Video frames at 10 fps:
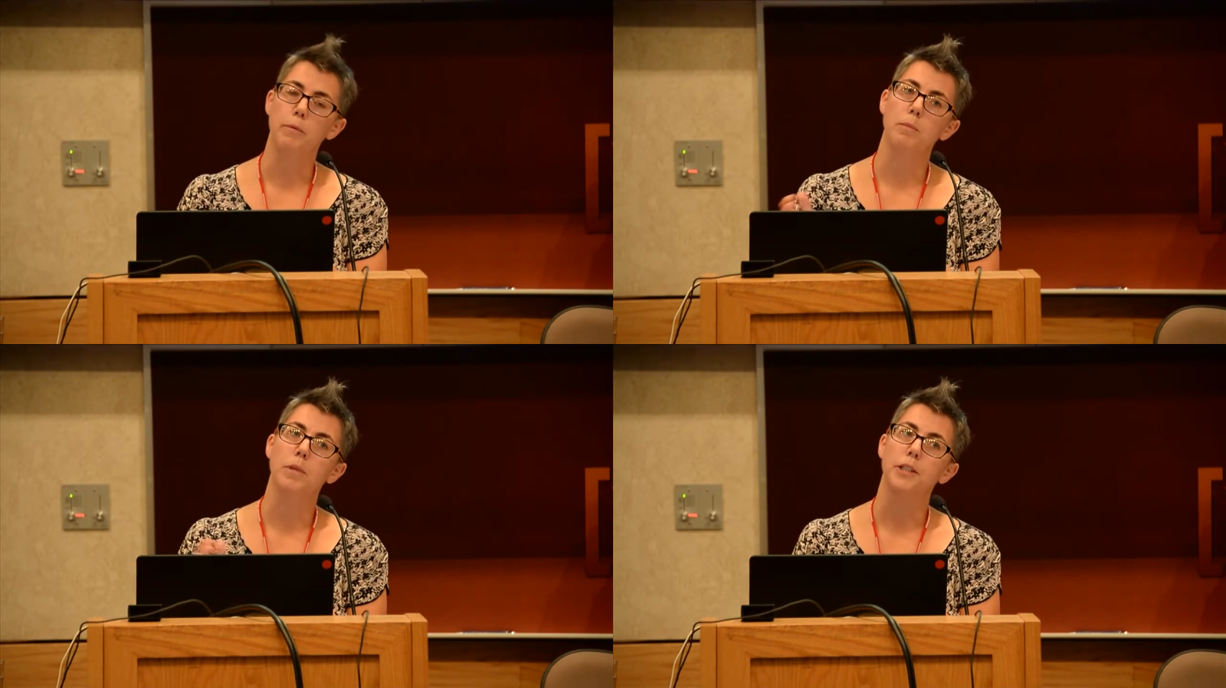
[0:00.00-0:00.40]
and
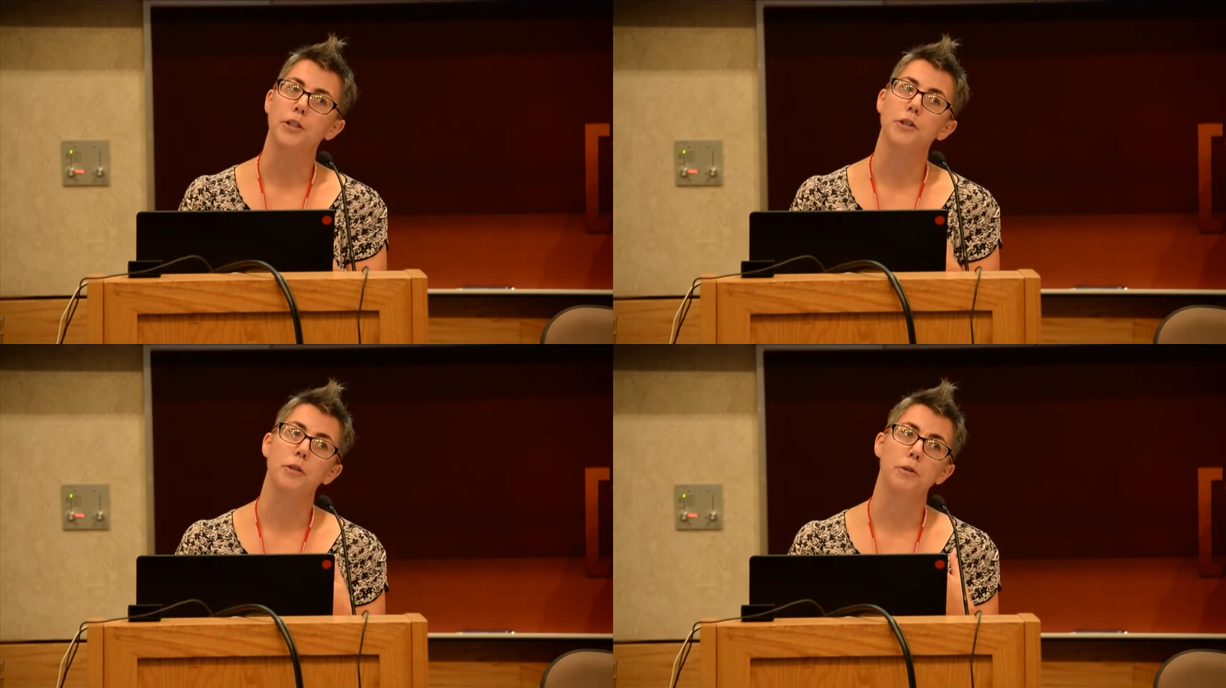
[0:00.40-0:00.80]
we built
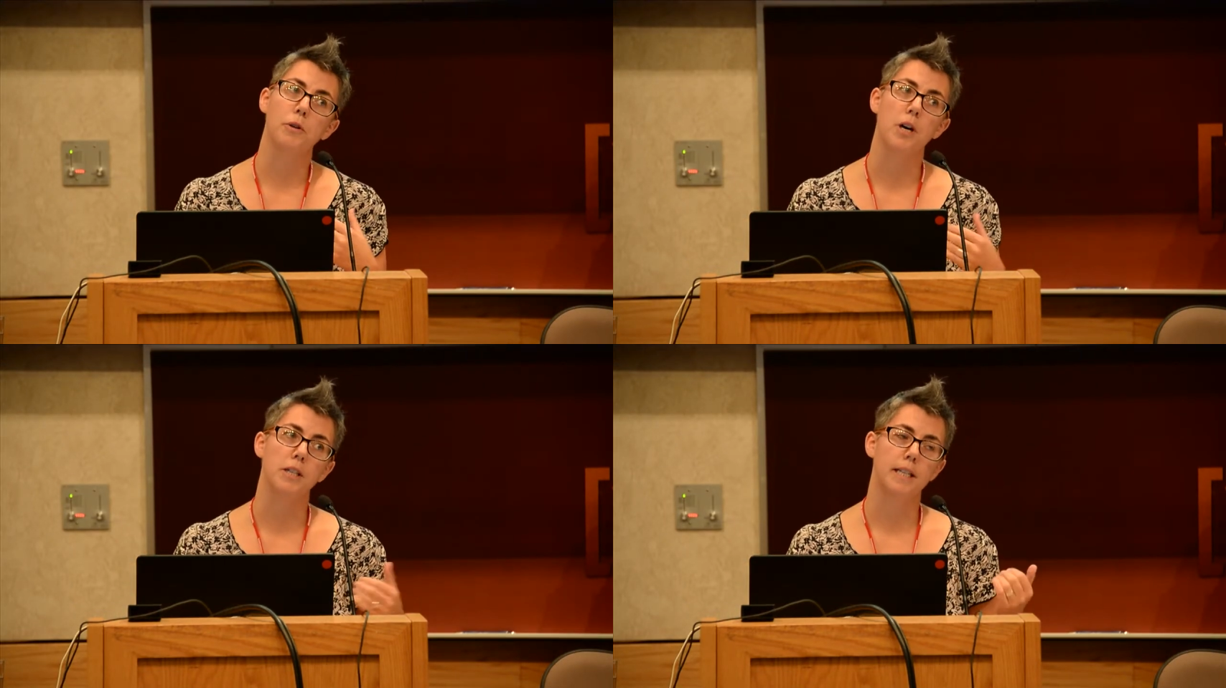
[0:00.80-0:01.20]
our 2 new
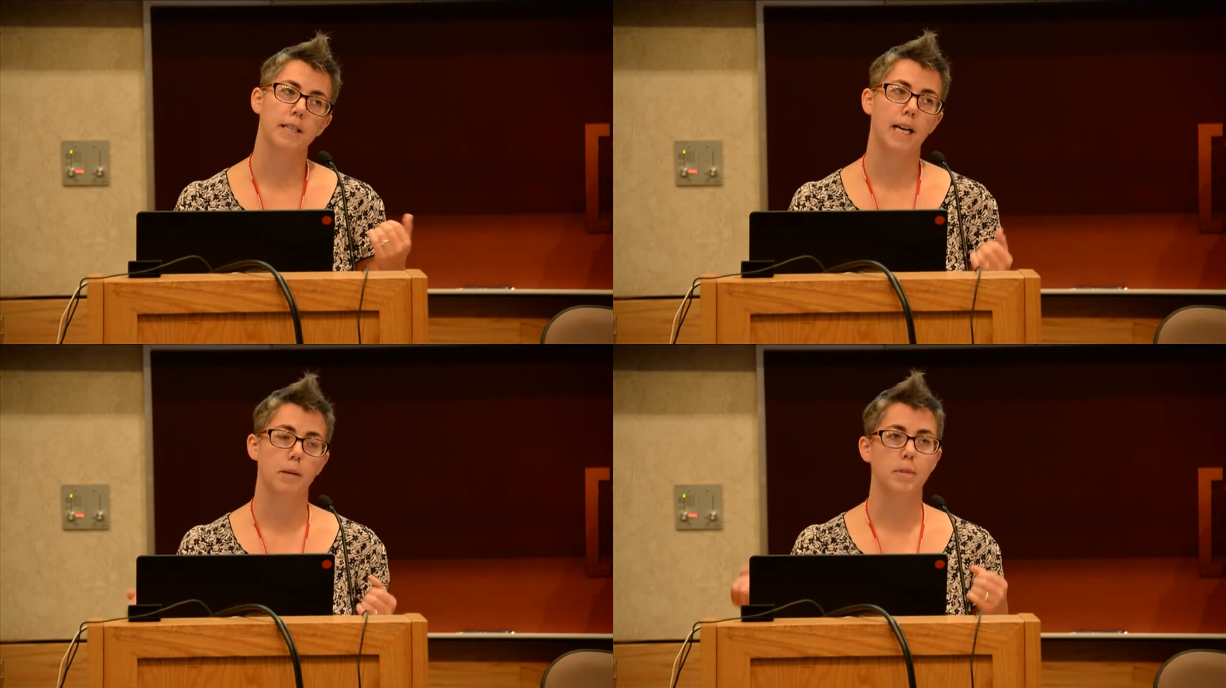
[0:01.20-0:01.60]
content
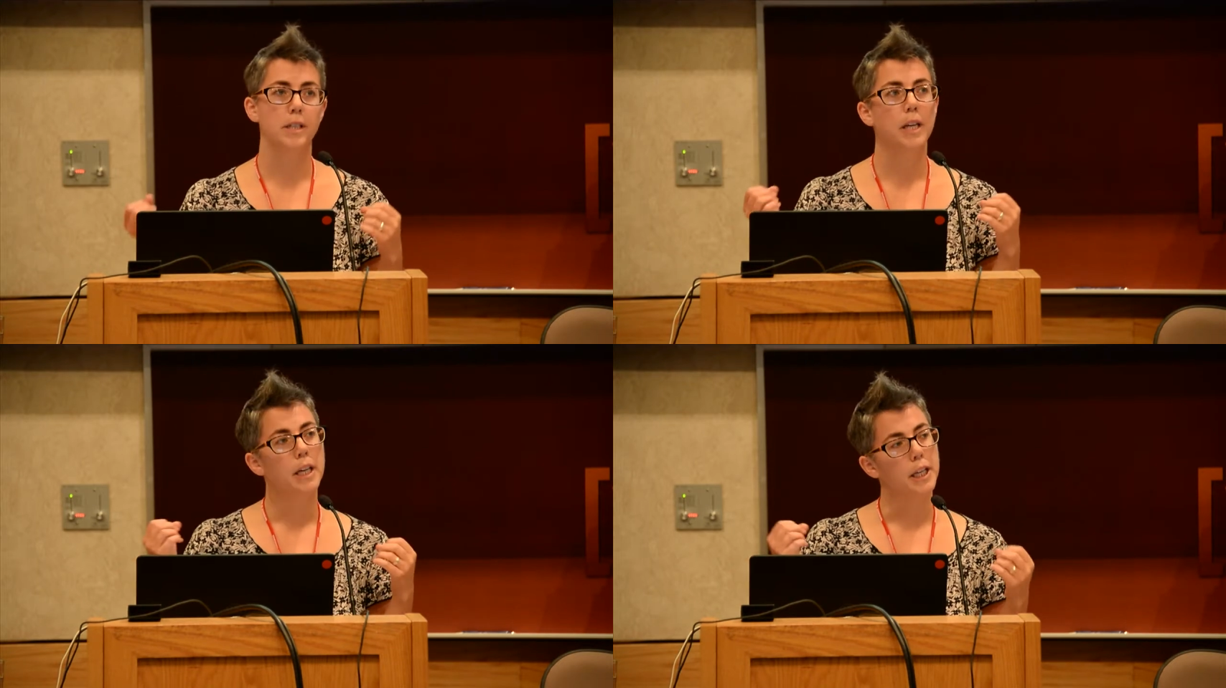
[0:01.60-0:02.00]

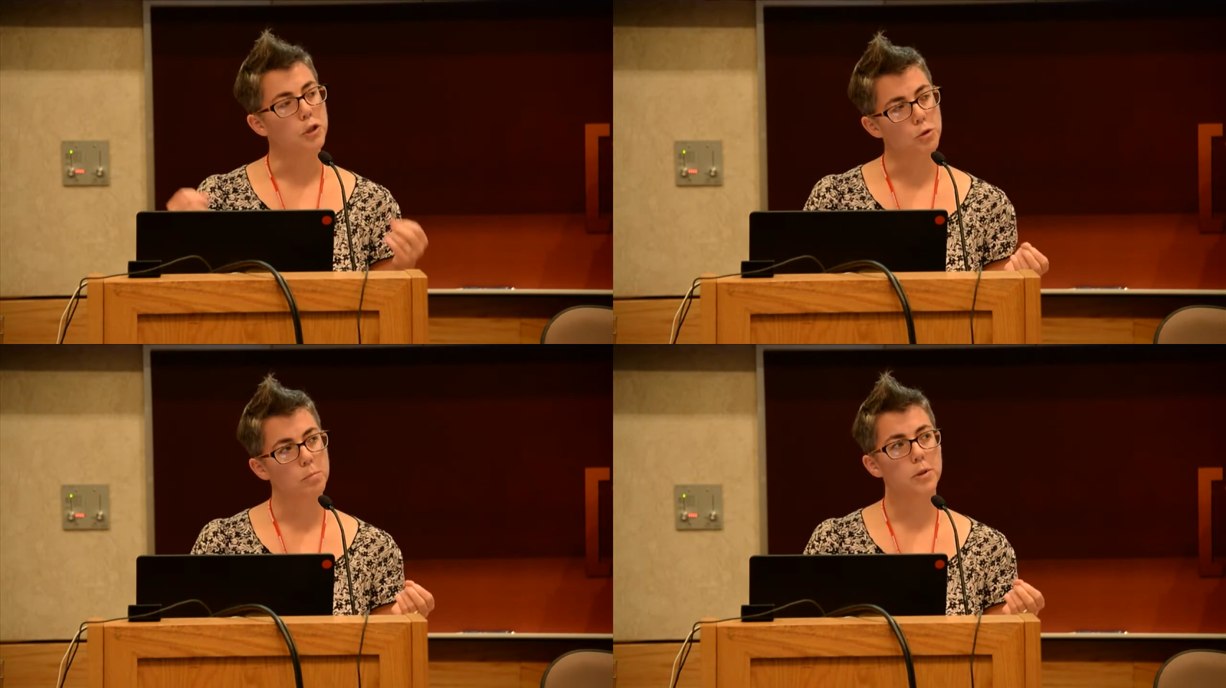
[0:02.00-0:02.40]
types in
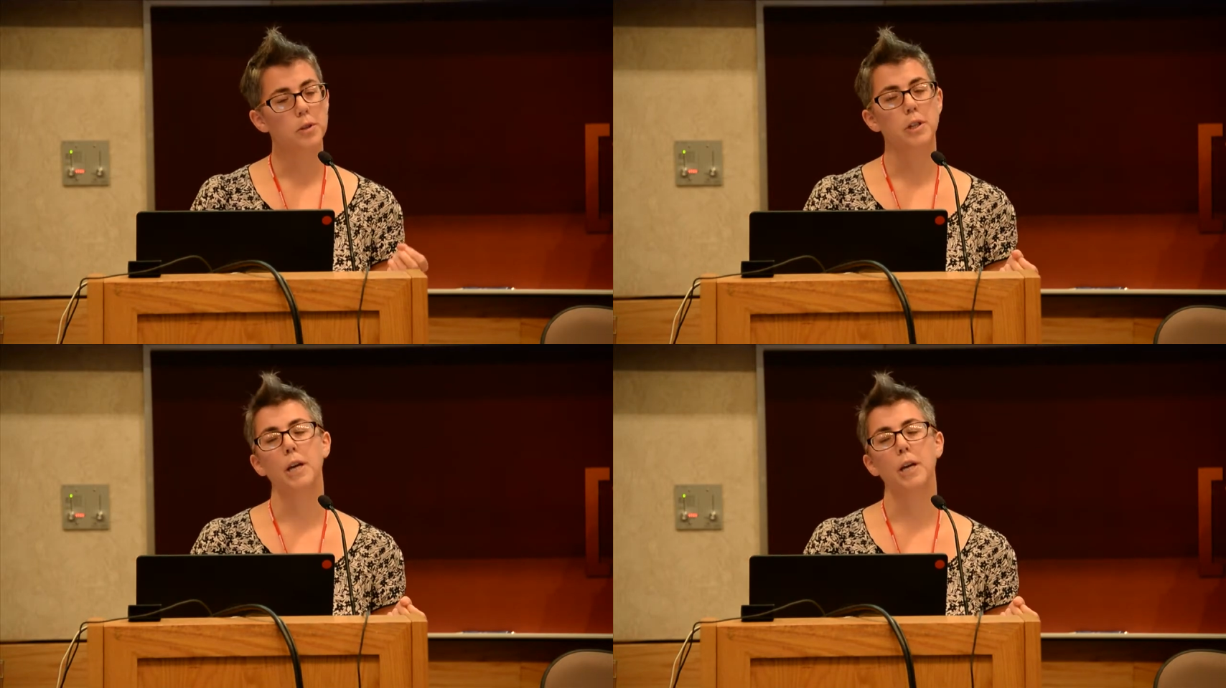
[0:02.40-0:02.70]
Drupal,